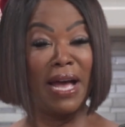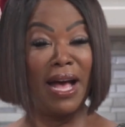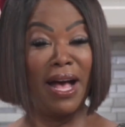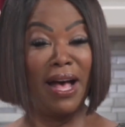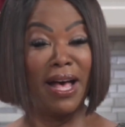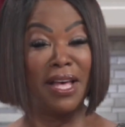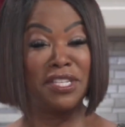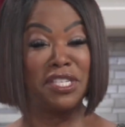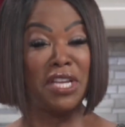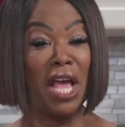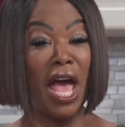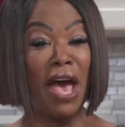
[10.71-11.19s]
I
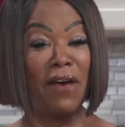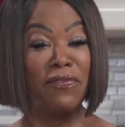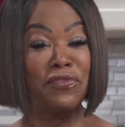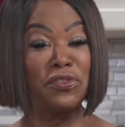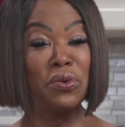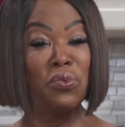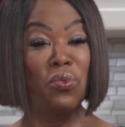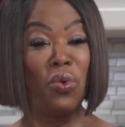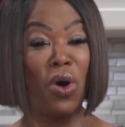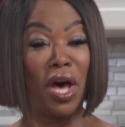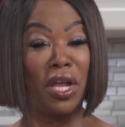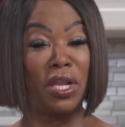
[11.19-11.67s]
ask:
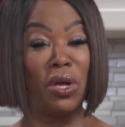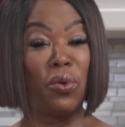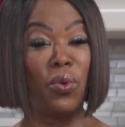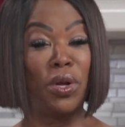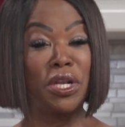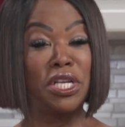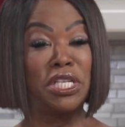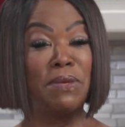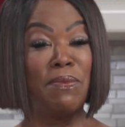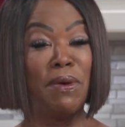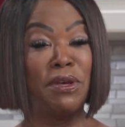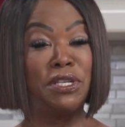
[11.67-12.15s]
after water,
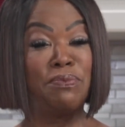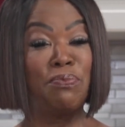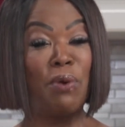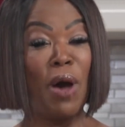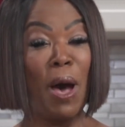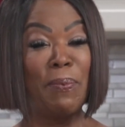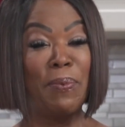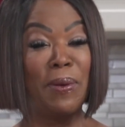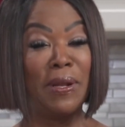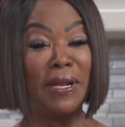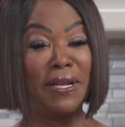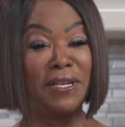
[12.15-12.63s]
what is the most
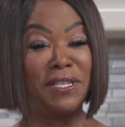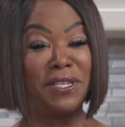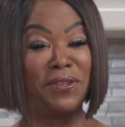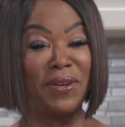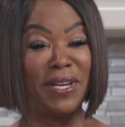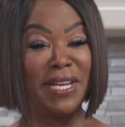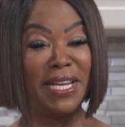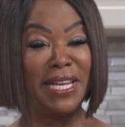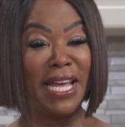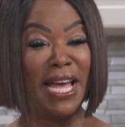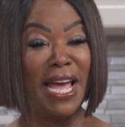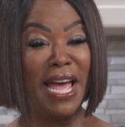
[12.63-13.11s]
popular
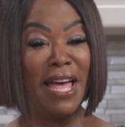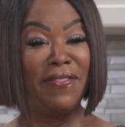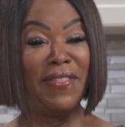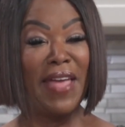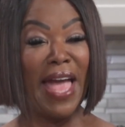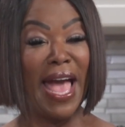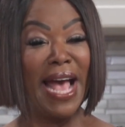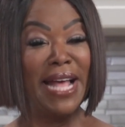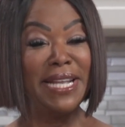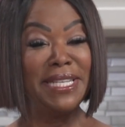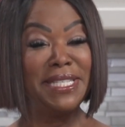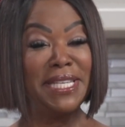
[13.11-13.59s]
drink?
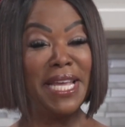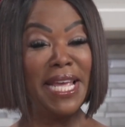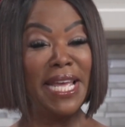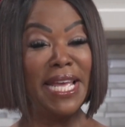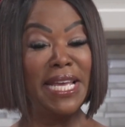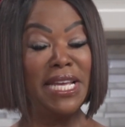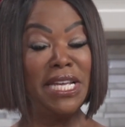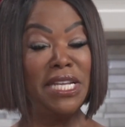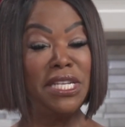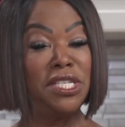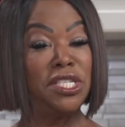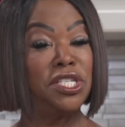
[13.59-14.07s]
The answer
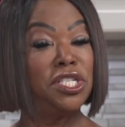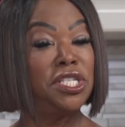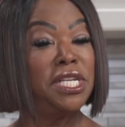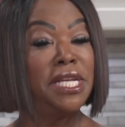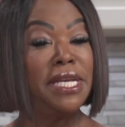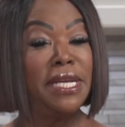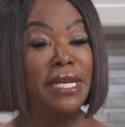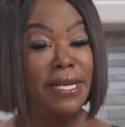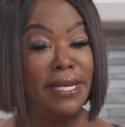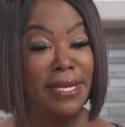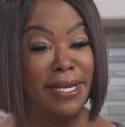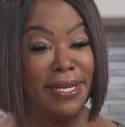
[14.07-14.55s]
is
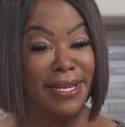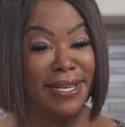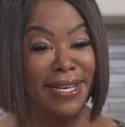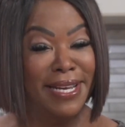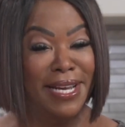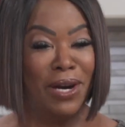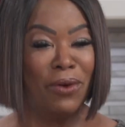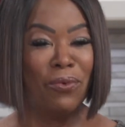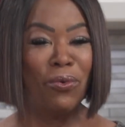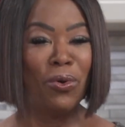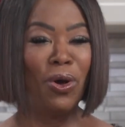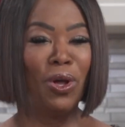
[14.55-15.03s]
tea.
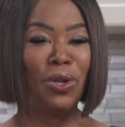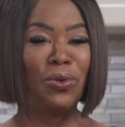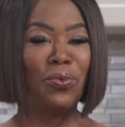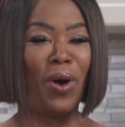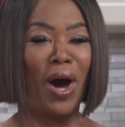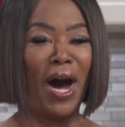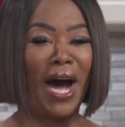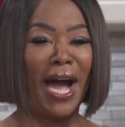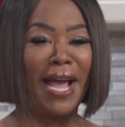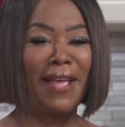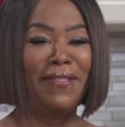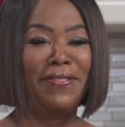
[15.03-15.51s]

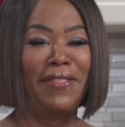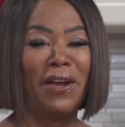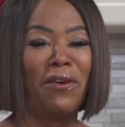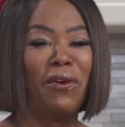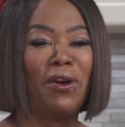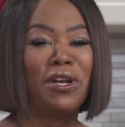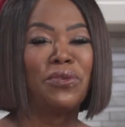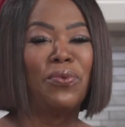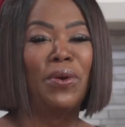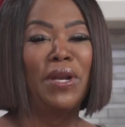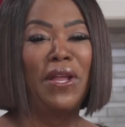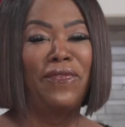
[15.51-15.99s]
Worldwide,
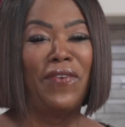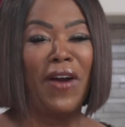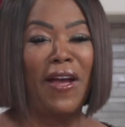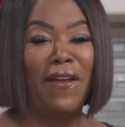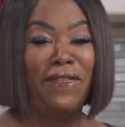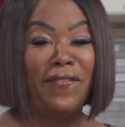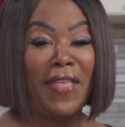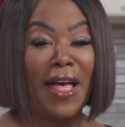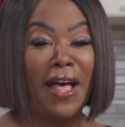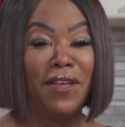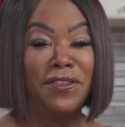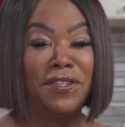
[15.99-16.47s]
there are
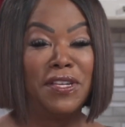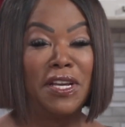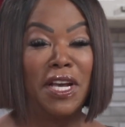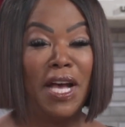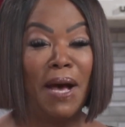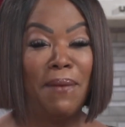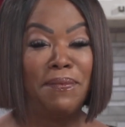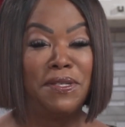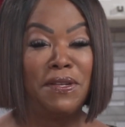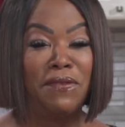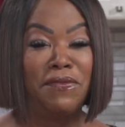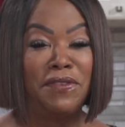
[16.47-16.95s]
25,000
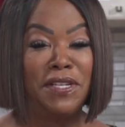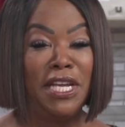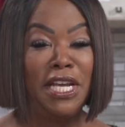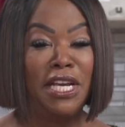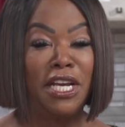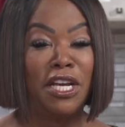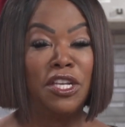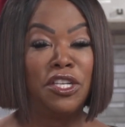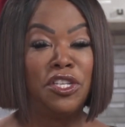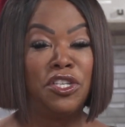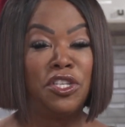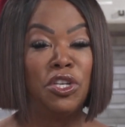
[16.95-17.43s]
cups of
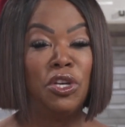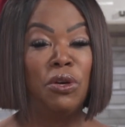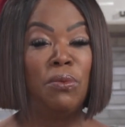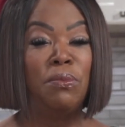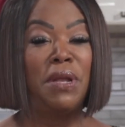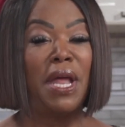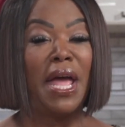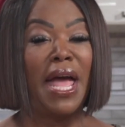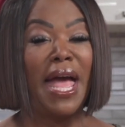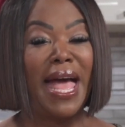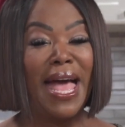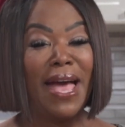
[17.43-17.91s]
tea
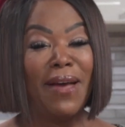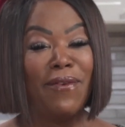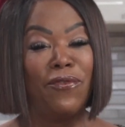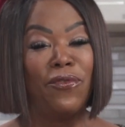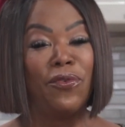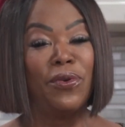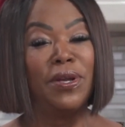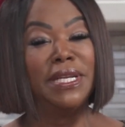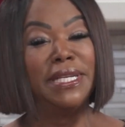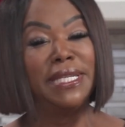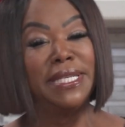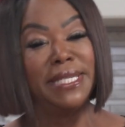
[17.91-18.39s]
consumed
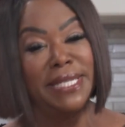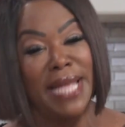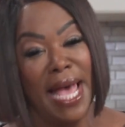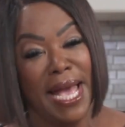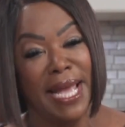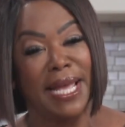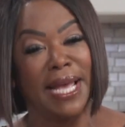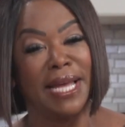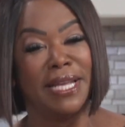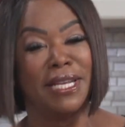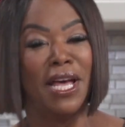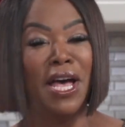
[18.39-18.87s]
every
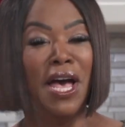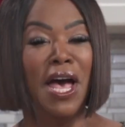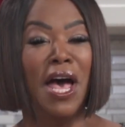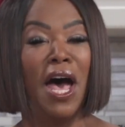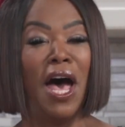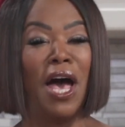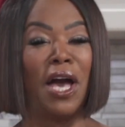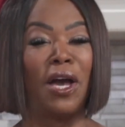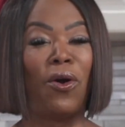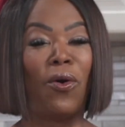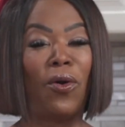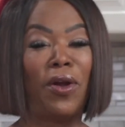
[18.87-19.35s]
second.
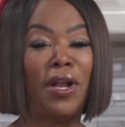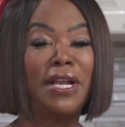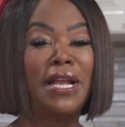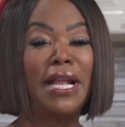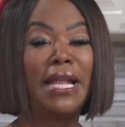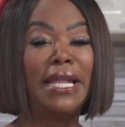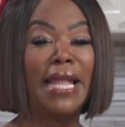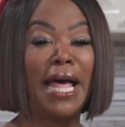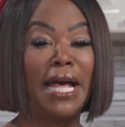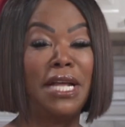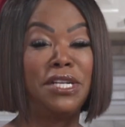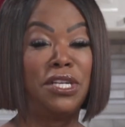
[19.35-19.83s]
According
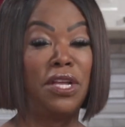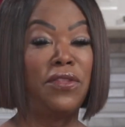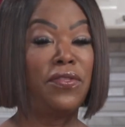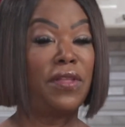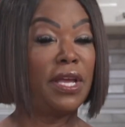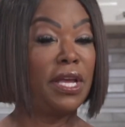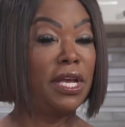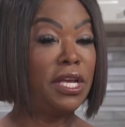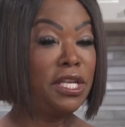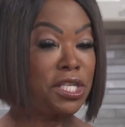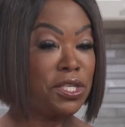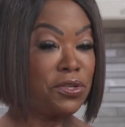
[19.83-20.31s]
to
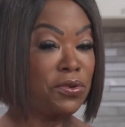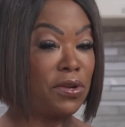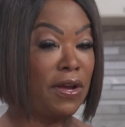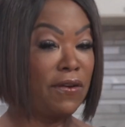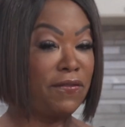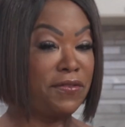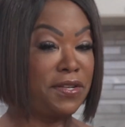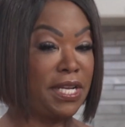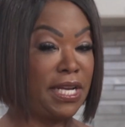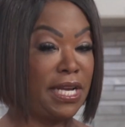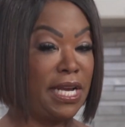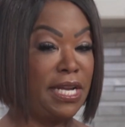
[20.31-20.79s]
legend, the history
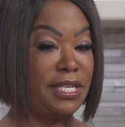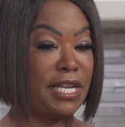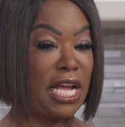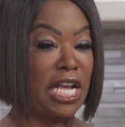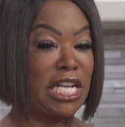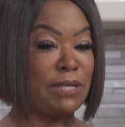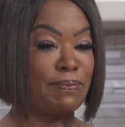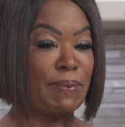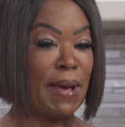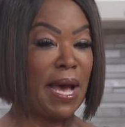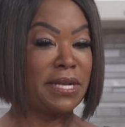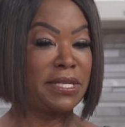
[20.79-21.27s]
of tea
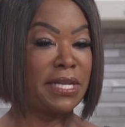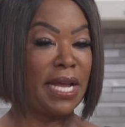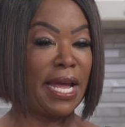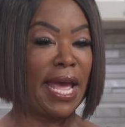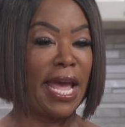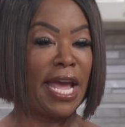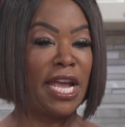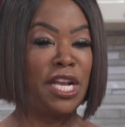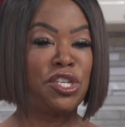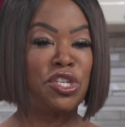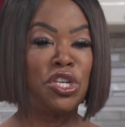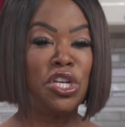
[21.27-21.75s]
dates back
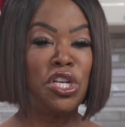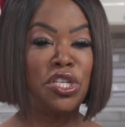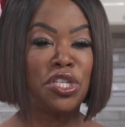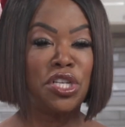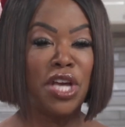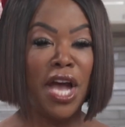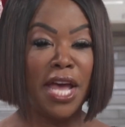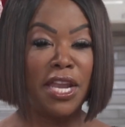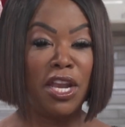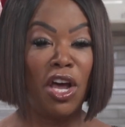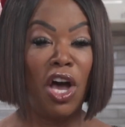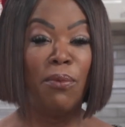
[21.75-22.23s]
to ancient
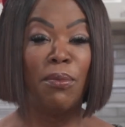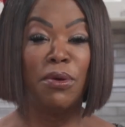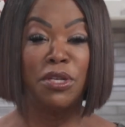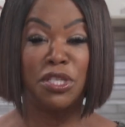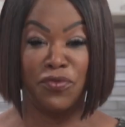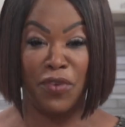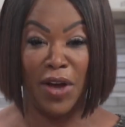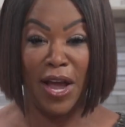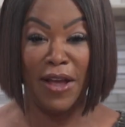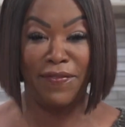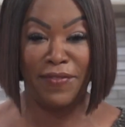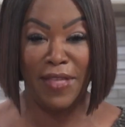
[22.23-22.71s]
China
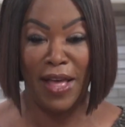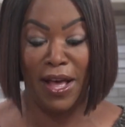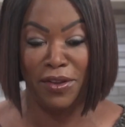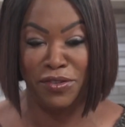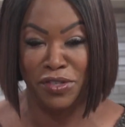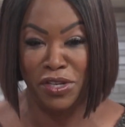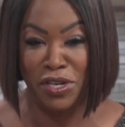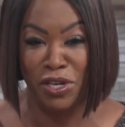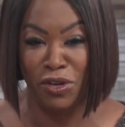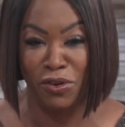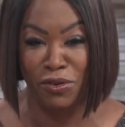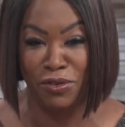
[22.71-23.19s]
almost
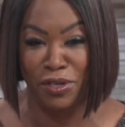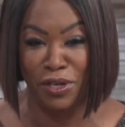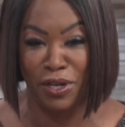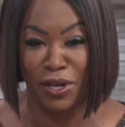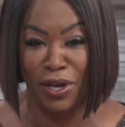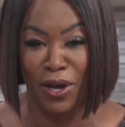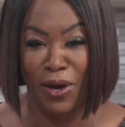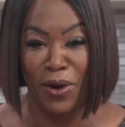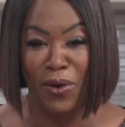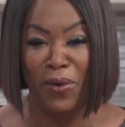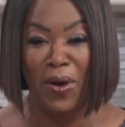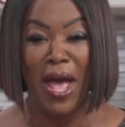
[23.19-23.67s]
5,000 years
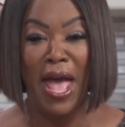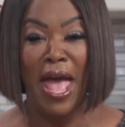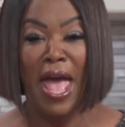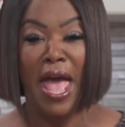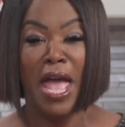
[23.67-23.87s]
ago.